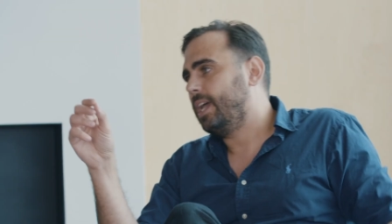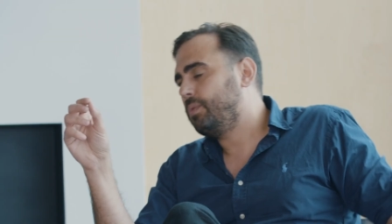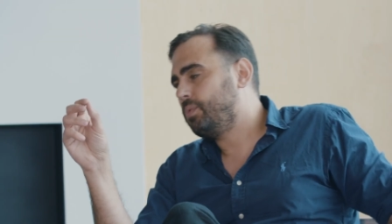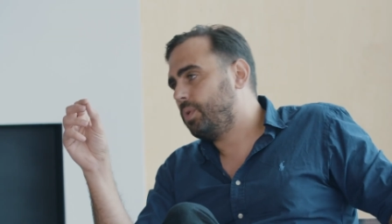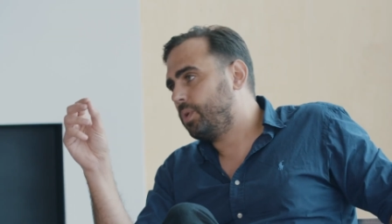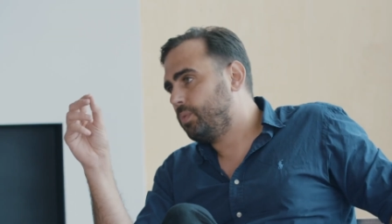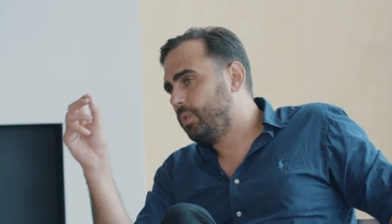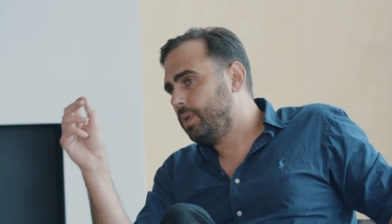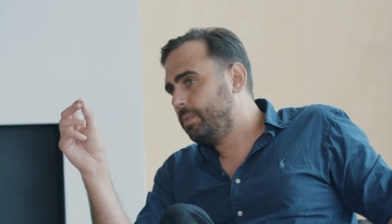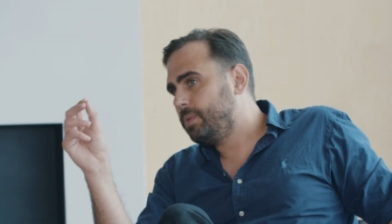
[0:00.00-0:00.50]
And
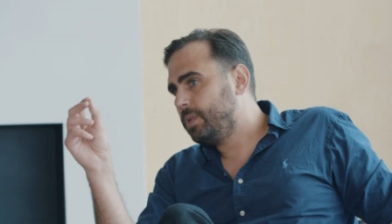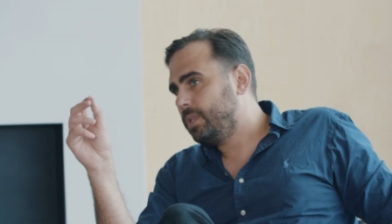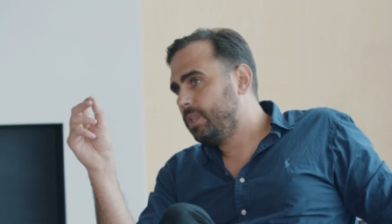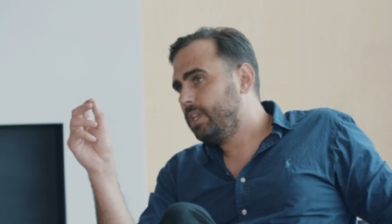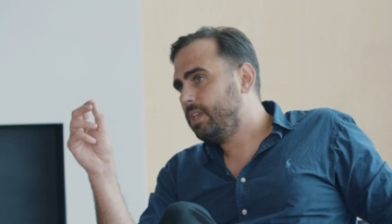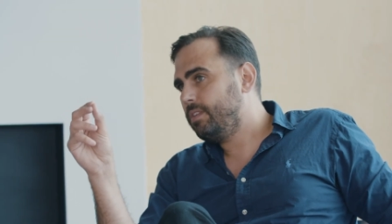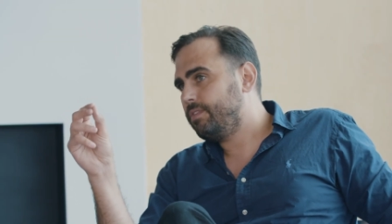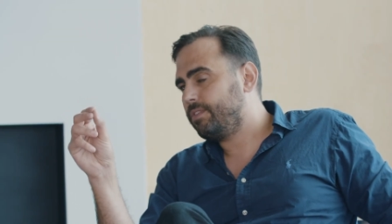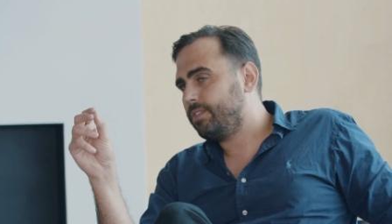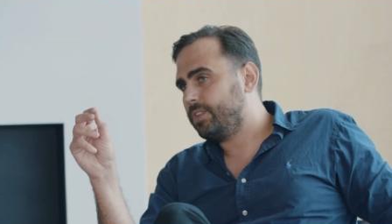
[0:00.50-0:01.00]
what we
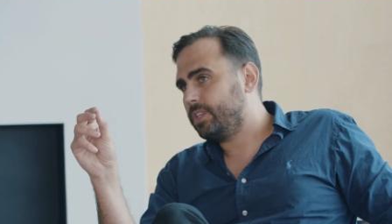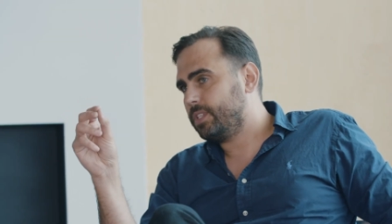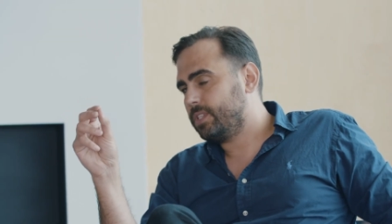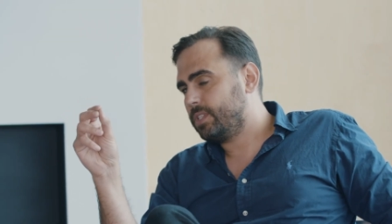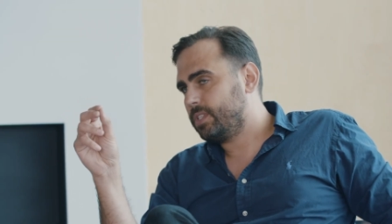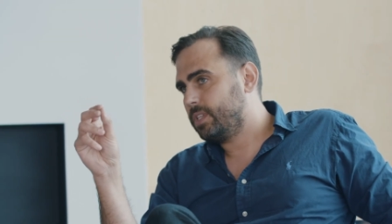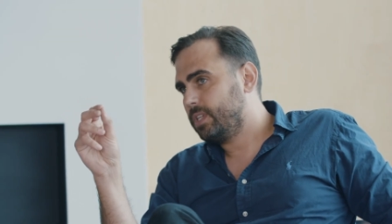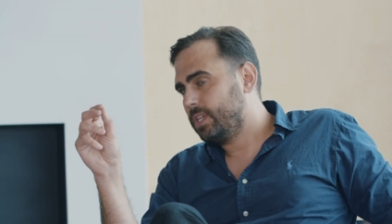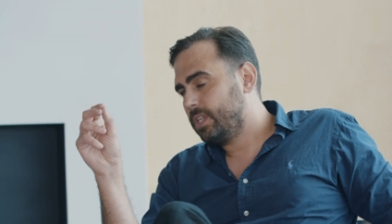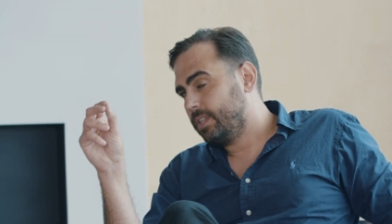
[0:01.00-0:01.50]
believe
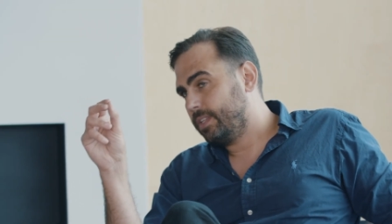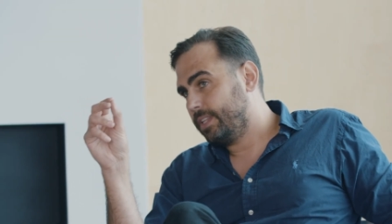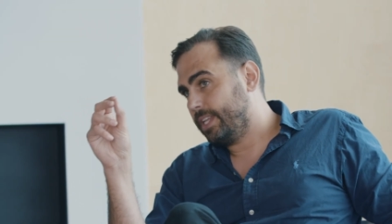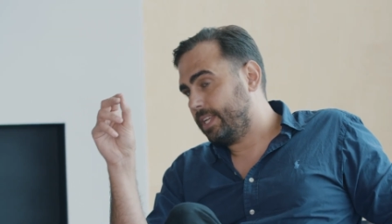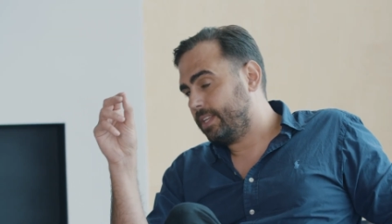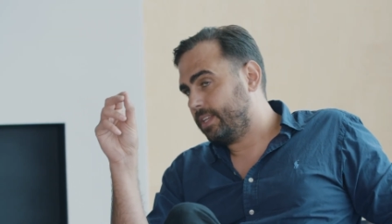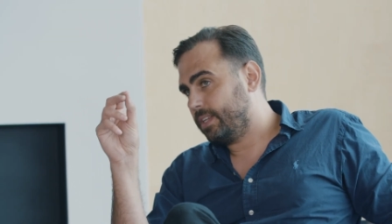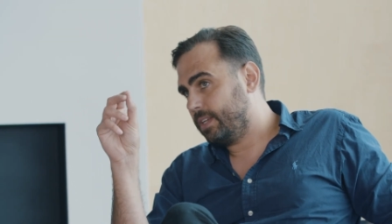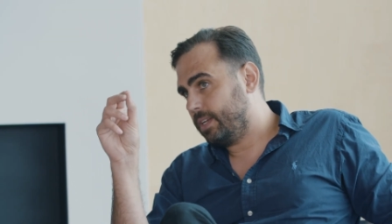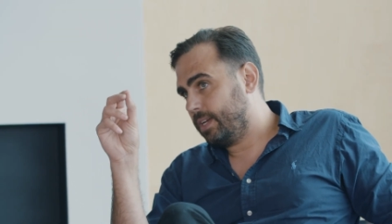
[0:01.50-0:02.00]
is
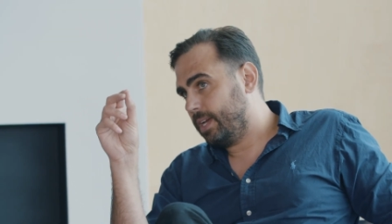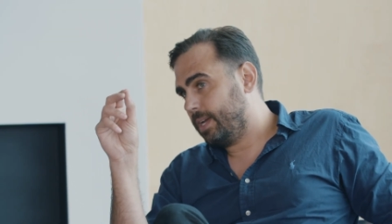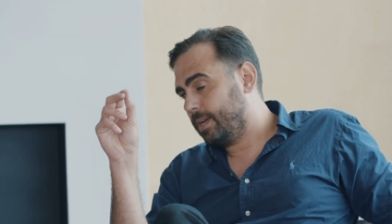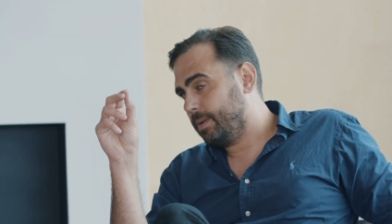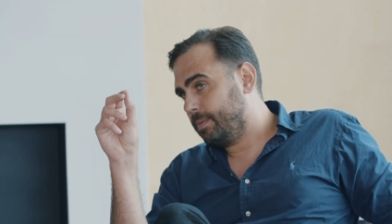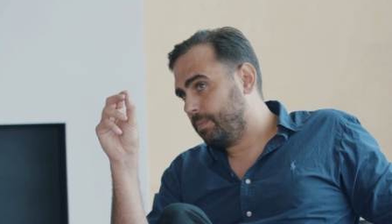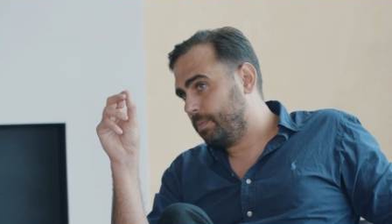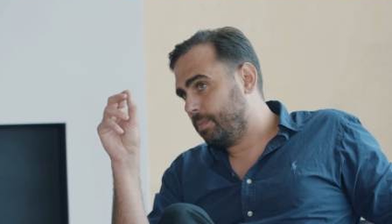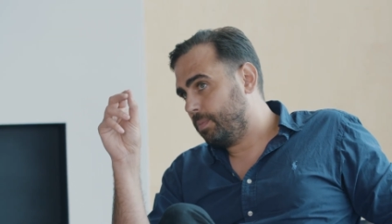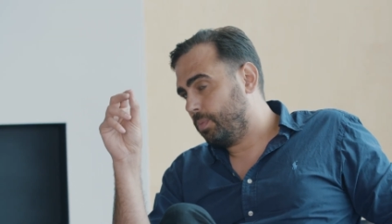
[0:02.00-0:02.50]
that
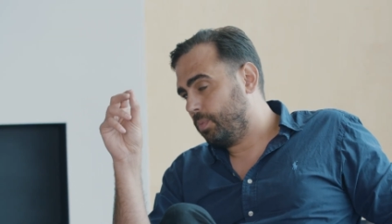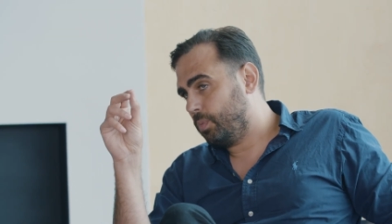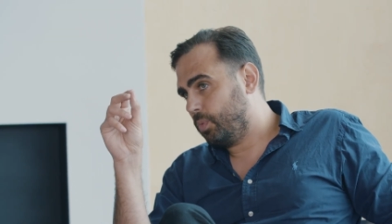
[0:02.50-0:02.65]
um,